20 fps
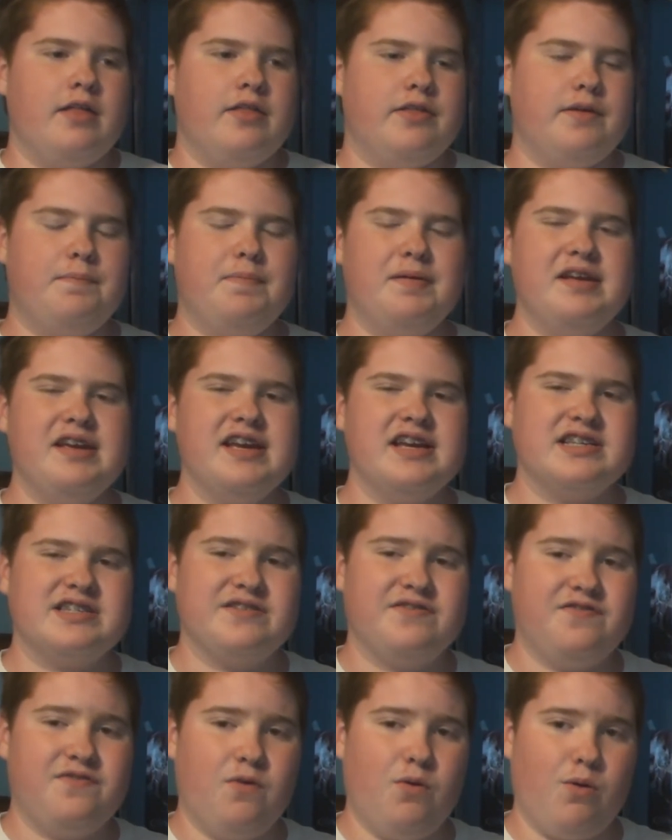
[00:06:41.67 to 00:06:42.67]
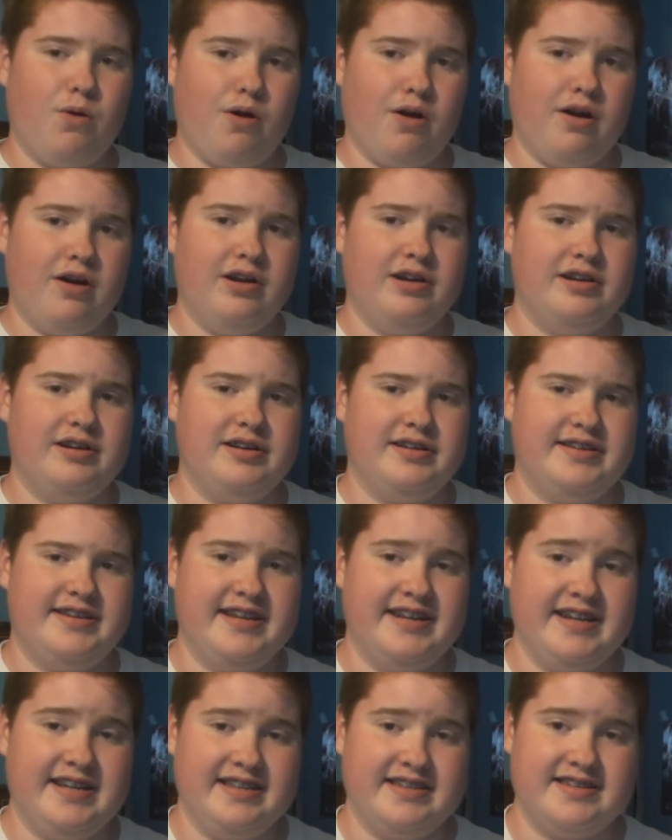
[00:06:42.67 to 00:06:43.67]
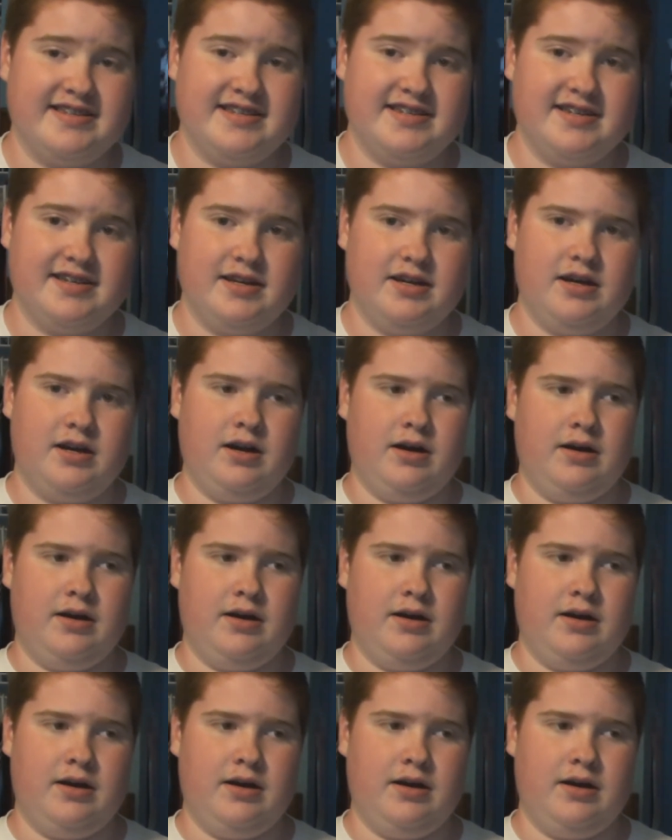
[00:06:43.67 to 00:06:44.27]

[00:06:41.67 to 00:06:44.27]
the PS4 didn't,